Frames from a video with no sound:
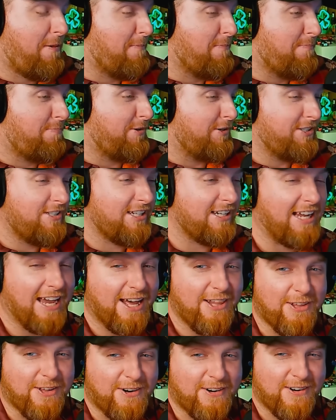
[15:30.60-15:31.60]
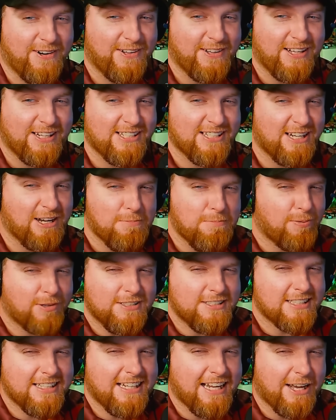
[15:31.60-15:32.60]
put together. They sound
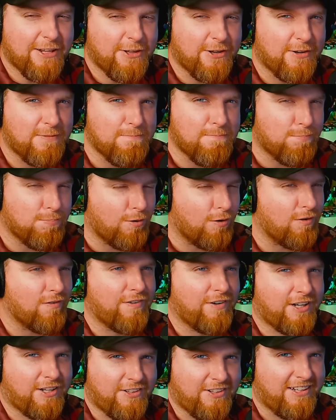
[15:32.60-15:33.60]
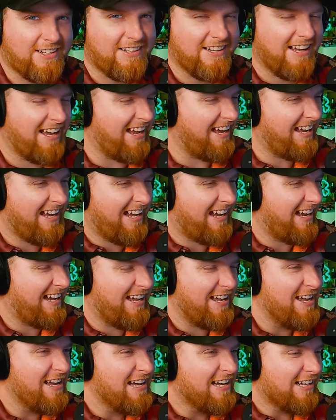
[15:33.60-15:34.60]
put together perfectly.
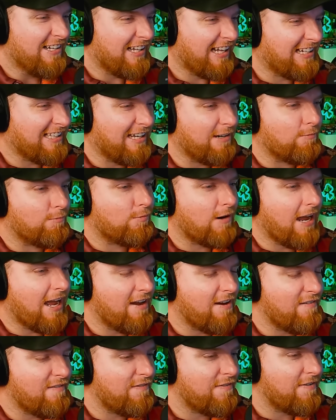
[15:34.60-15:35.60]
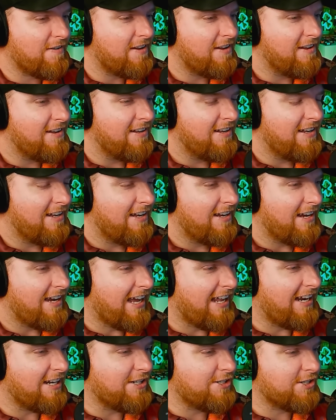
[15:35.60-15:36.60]
Like they rev
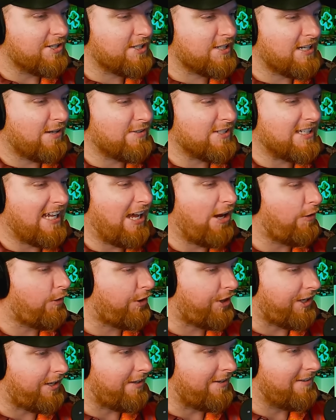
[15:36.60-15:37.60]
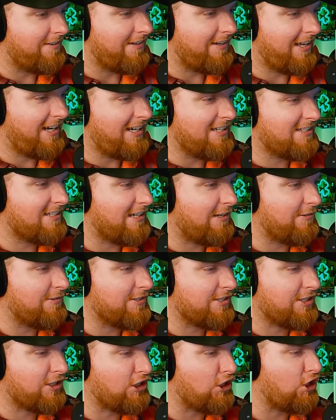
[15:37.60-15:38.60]
and it just sounds healthy and it
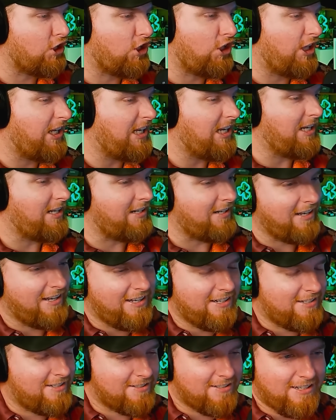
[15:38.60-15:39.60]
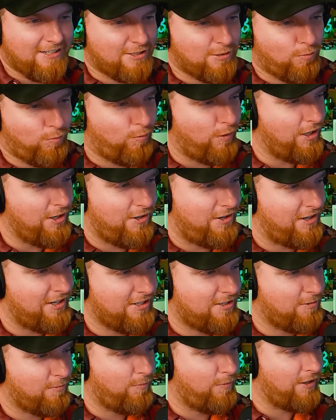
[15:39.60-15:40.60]
sounds clean. It's weird.
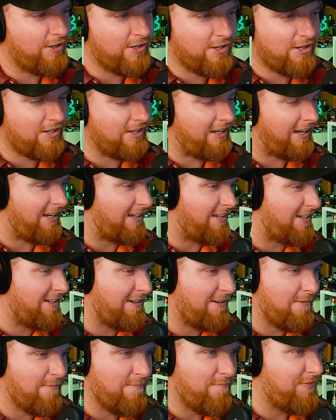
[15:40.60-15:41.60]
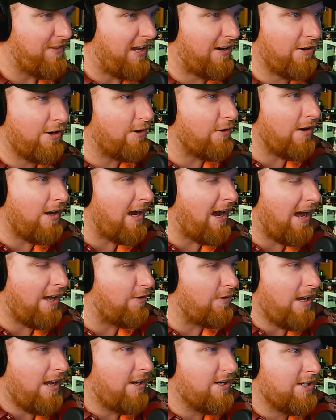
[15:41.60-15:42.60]
It's a weird, like, I don't know
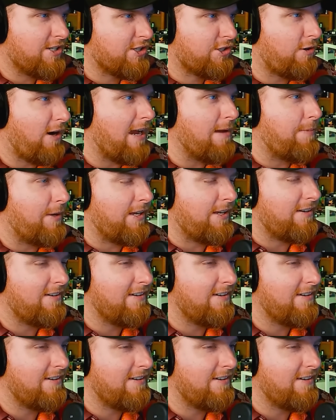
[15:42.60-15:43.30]
how to describe it.